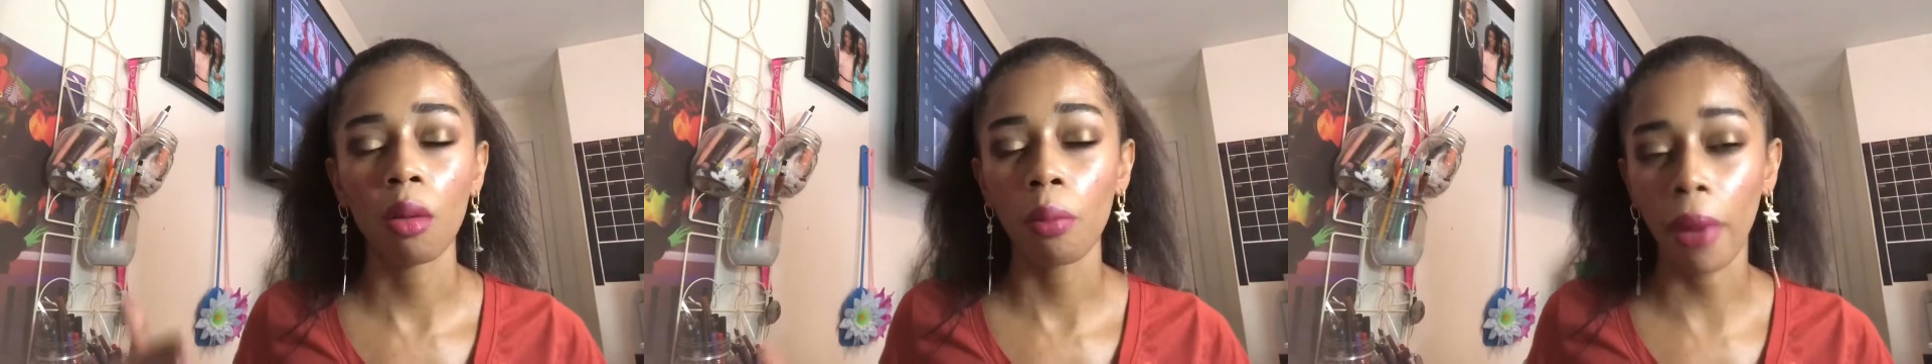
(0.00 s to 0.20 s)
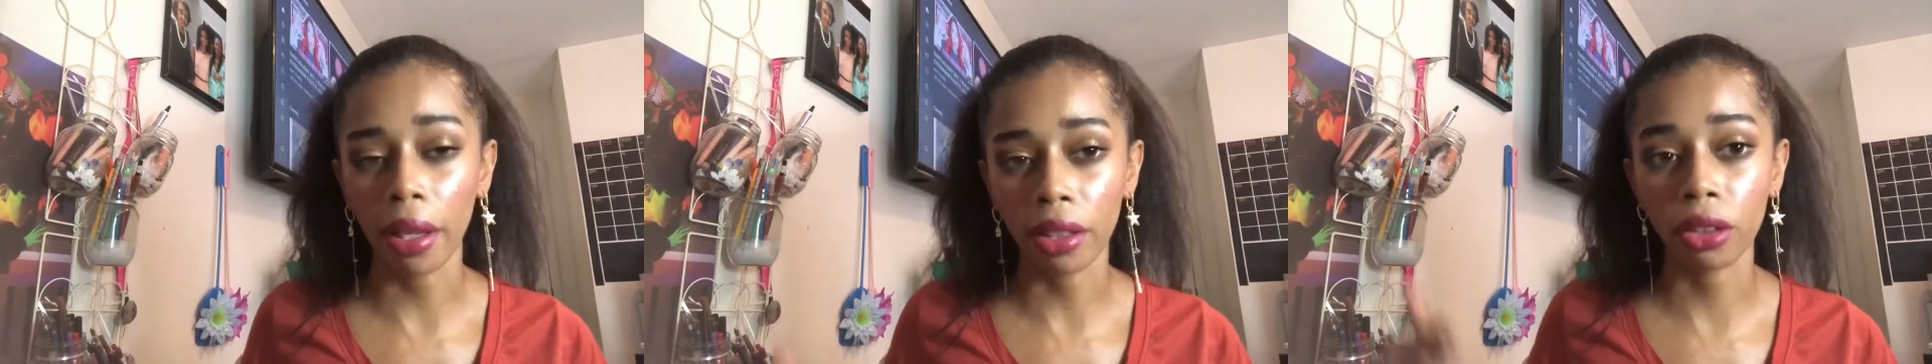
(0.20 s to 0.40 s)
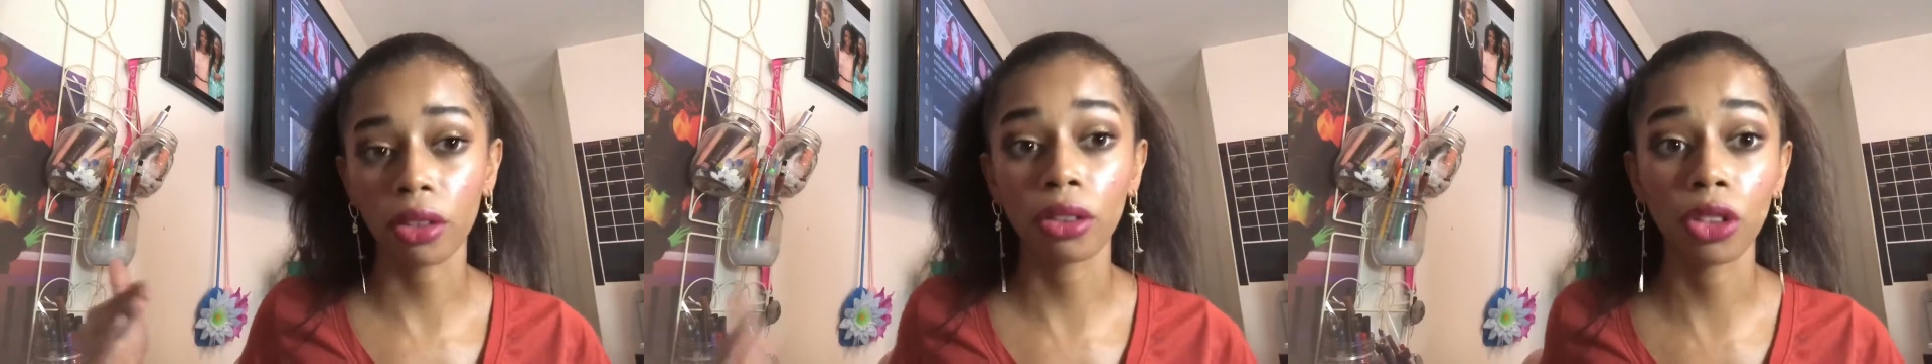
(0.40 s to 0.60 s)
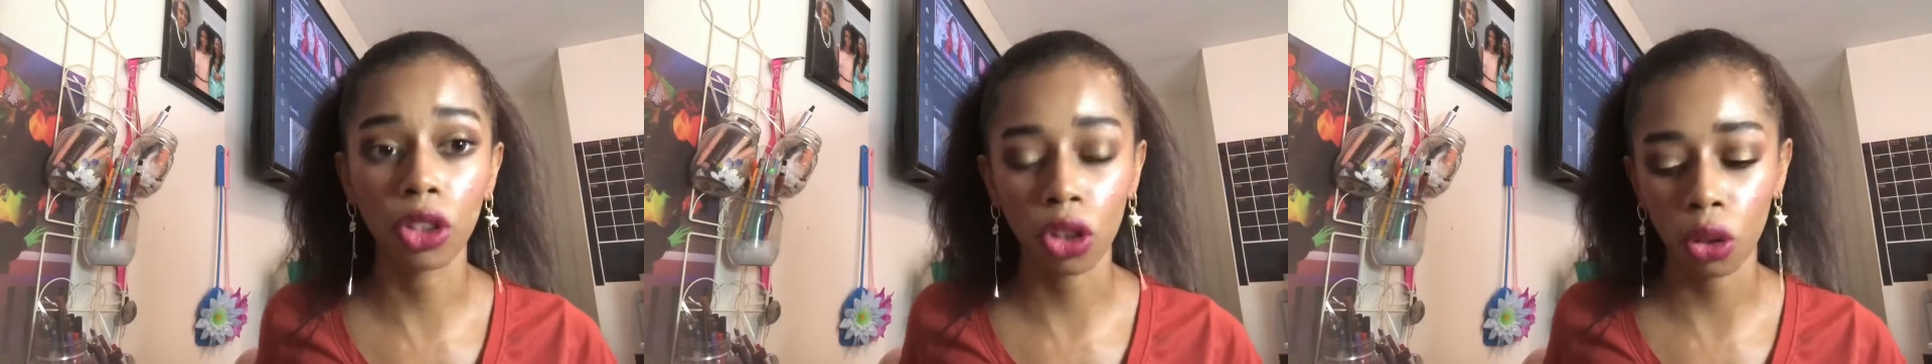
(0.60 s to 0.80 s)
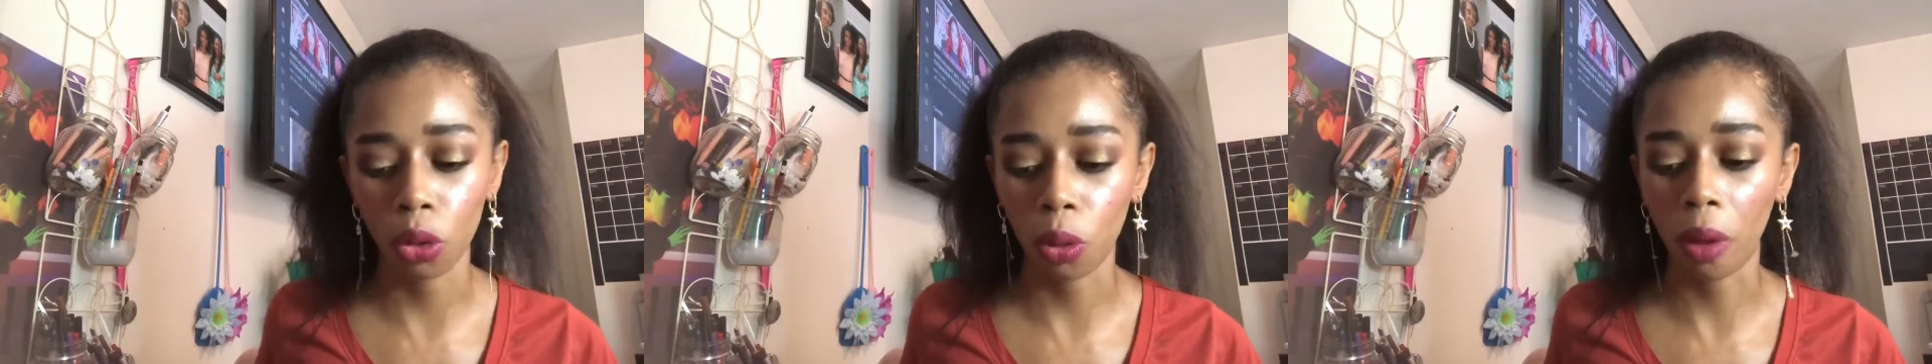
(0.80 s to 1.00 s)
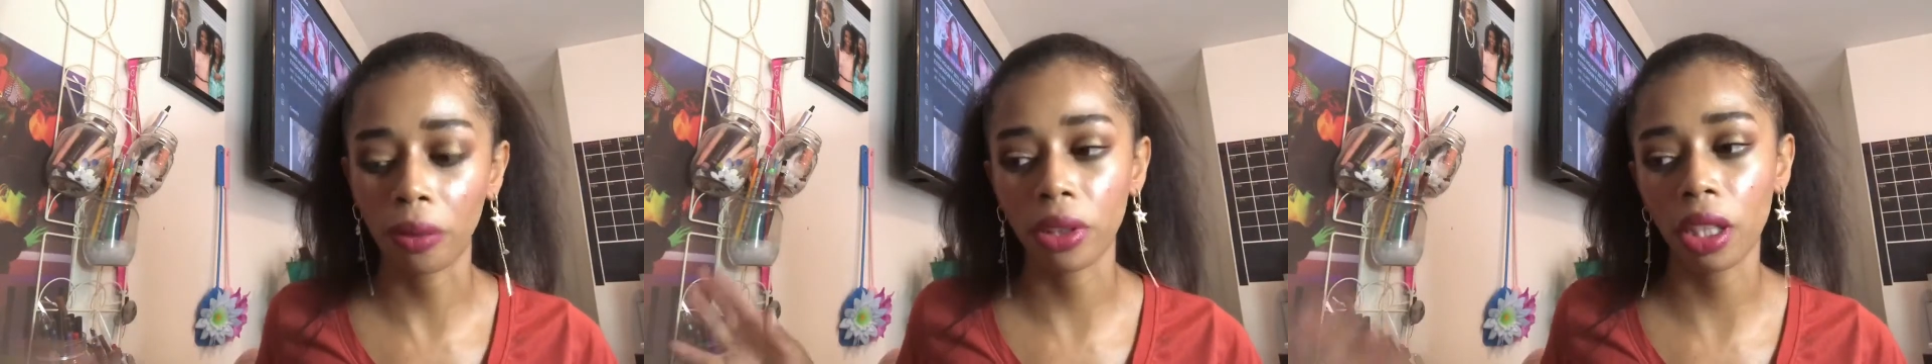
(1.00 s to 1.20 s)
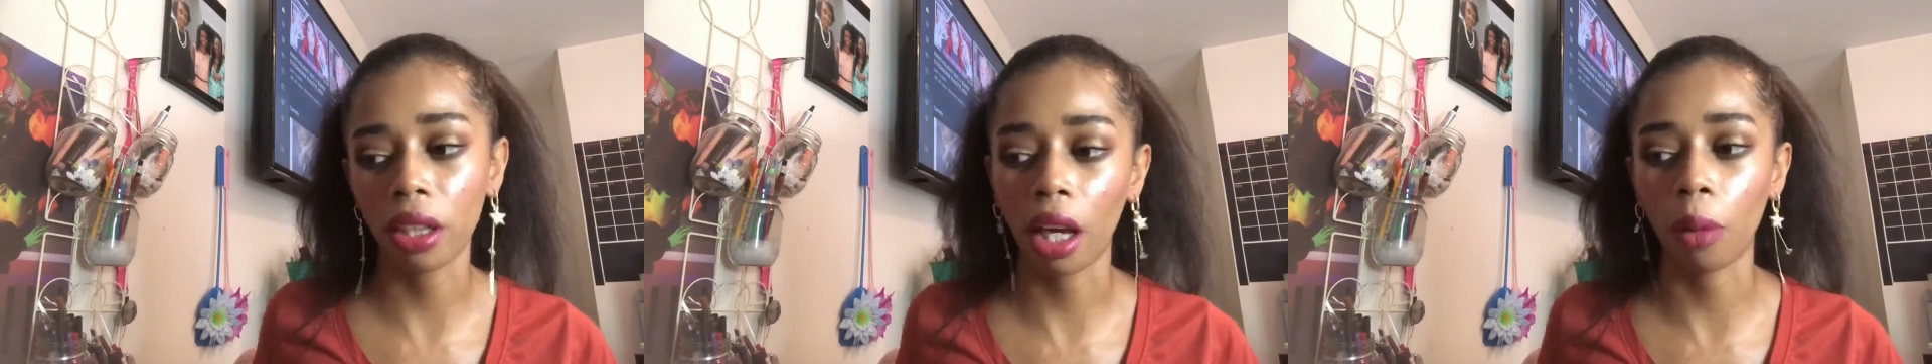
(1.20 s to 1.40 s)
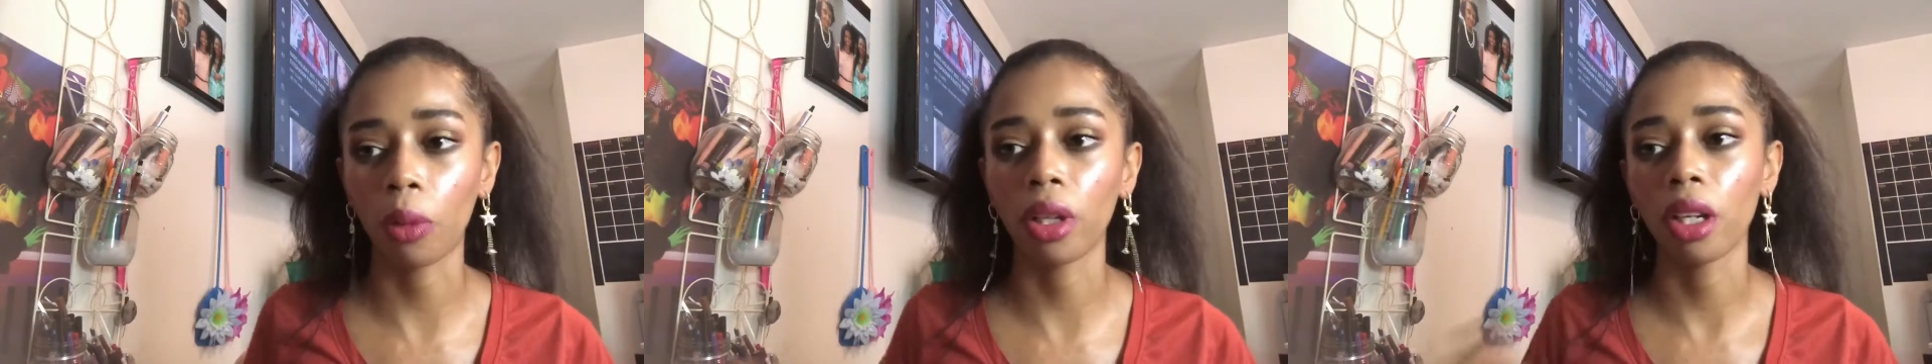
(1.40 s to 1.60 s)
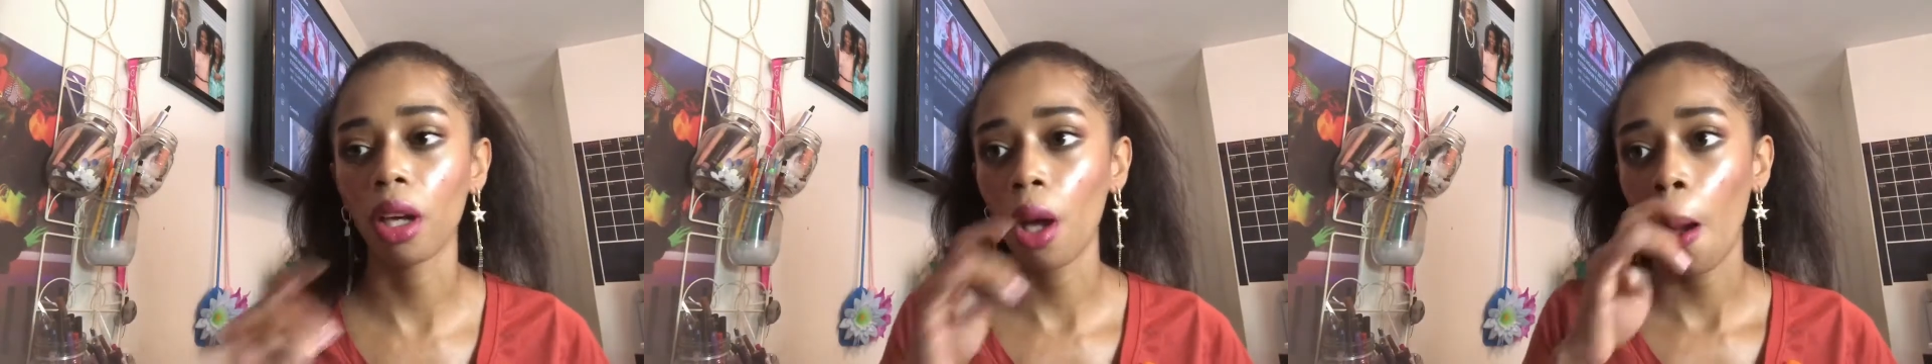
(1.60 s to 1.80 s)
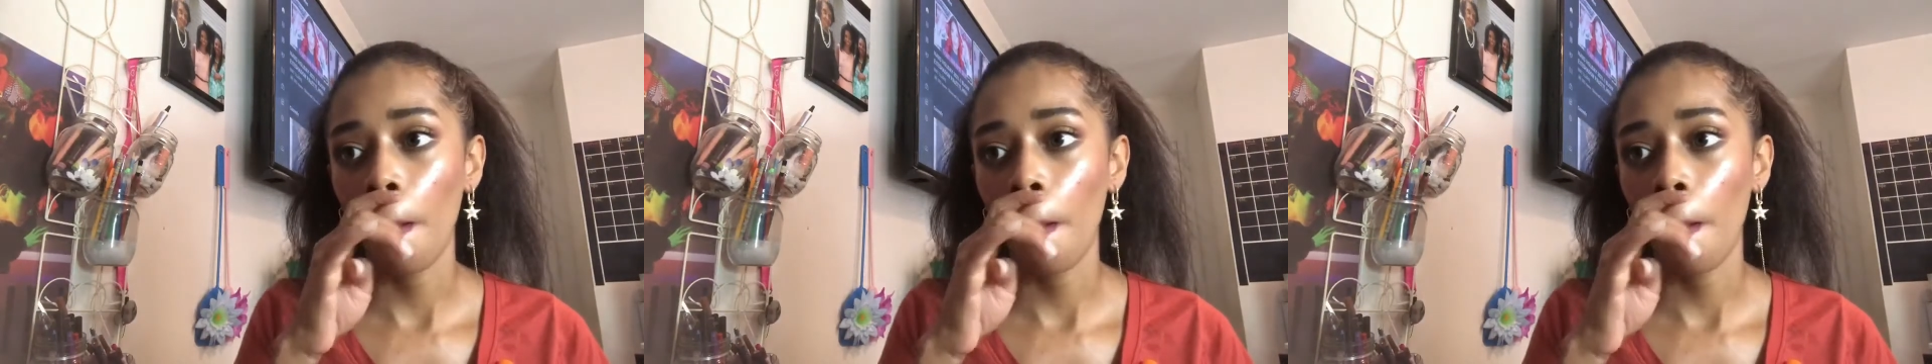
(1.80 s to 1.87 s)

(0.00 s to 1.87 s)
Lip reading: Massacre 2. I've seen that one.